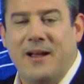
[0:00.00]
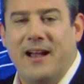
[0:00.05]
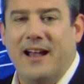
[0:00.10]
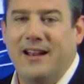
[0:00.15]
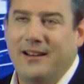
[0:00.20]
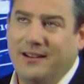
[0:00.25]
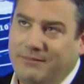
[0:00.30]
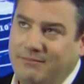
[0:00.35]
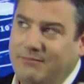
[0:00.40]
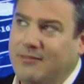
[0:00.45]

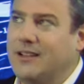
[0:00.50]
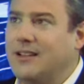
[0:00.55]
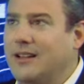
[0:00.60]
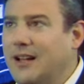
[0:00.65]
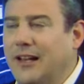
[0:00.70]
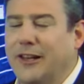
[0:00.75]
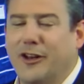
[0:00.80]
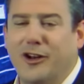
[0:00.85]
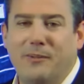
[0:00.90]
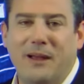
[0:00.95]
And
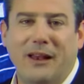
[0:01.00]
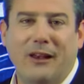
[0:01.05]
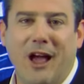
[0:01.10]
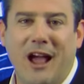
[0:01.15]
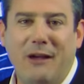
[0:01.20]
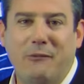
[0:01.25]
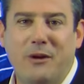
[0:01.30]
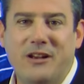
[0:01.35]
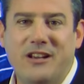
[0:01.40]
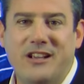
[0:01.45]
a little bit
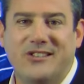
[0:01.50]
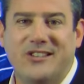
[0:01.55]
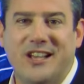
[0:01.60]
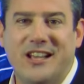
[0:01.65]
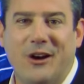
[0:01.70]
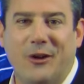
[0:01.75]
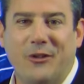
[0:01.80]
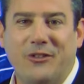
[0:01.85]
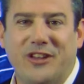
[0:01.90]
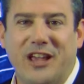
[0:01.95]
like when you
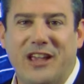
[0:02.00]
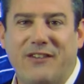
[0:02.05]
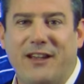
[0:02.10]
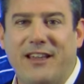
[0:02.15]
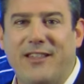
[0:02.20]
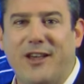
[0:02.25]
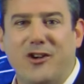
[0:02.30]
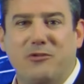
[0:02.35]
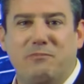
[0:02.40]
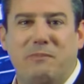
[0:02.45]
see on
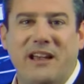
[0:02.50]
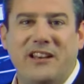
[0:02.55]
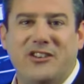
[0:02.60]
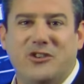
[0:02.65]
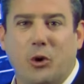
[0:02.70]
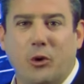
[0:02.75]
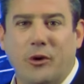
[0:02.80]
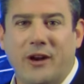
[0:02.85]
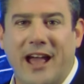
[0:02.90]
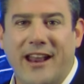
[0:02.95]
TV those big
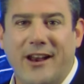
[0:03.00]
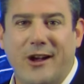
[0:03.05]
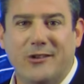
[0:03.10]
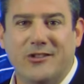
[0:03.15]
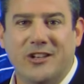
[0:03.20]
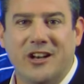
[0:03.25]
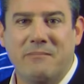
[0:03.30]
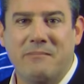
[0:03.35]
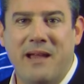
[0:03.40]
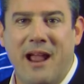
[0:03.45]
tornadoes
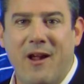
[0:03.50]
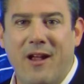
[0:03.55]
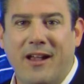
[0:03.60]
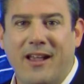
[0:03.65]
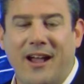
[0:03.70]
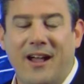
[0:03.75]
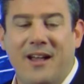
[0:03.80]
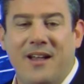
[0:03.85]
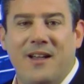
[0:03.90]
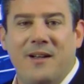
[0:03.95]
in
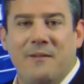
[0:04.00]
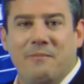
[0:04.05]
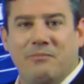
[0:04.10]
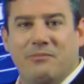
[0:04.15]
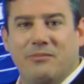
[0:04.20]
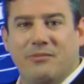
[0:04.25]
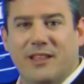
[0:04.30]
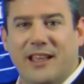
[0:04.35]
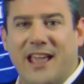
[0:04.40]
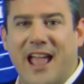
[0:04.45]
America,
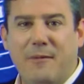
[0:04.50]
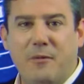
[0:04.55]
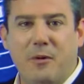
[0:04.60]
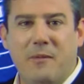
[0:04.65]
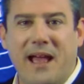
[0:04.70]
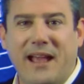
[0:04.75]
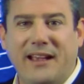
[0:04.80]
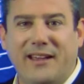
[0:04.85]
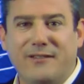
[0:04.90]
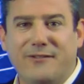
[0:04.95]
the
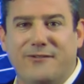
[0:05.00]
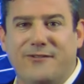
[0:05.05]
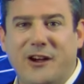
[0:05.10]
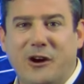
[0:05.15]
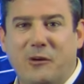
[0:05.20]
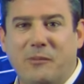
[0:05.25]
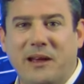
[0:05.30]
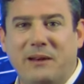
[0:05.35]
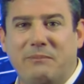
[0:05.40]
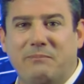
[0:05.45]
cameraman can
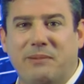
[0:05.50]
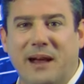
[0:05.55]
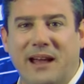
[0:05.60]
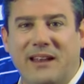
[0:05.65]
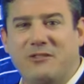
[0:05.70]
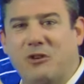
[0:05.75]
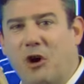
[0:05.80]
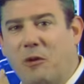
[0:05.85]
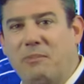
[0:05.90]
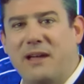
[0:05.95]
film it
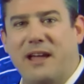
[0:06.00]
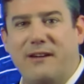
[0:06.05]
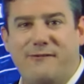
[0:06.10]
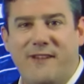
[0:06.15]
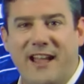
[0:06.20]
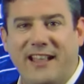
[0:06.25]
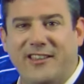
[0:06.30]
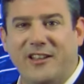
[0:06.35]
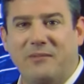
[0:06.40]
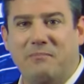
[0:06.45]
but not be
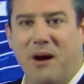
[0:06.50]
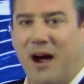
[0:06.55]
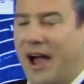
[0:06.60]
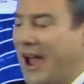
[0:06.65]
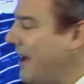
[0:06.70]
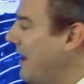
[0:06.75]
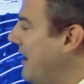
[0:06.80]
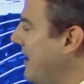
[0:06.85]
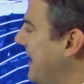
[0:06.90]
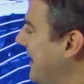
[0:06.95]
affected by
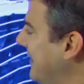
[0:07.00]
it.